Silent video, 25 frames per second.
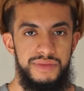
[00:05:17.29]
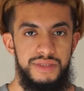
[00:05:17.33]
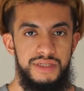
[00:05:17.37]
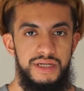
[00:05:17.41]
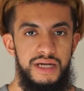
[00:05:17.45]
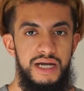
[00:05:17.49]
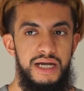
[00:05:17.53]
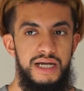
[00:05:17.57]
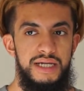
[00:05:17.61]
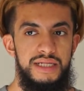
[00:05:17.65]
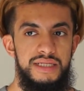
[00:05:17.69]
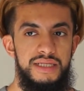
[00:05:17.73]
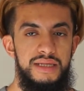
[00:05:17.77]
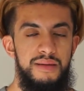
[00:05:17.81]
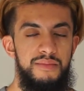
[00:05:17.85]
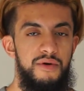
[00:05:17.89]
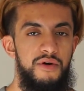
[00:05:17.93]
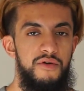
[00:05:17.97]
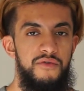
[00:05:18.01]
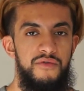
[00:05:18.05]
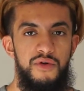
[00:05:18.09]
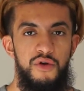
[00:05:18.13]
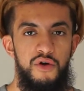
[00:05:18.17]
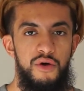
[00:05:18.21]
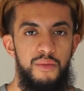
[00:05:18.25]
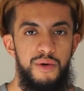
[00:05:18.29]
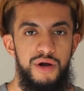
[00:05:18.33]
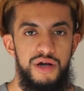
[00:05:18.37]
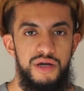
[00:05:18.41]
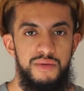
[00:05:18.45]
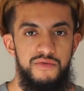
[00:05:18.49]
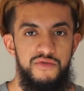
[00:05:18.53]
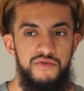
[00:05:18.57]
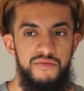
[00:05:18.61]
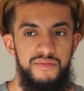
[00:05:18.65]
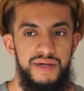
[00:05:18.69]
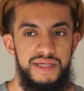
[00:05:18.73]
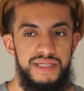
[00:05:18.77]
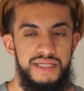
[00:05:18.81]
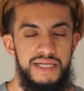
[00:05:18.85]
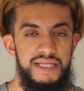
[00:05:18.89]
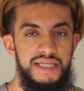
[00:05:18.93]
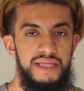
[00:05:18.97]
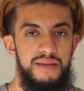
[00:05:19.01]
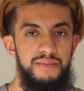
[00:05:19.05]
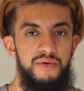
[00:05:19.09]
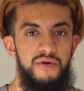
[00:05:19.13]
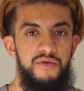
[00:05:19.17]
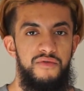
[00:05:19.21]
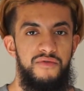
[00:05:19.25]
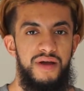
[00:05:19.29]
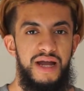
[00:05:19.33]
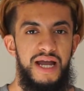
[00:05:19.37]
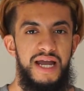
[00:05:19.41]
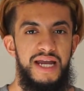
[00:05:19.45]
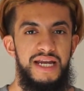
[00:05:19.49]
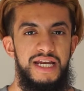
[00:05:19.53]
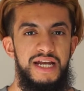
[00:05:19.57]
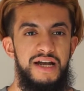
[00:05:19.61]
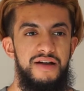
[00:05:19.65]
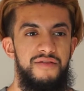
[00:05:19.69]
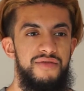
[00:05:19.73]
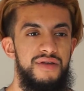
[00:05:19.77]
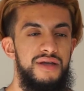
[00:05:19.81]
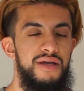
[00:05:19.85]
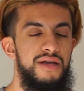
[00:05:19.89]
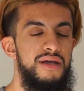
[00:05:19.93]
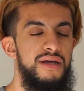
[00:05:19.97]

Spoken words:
as they're both lower body movements and they both kind of have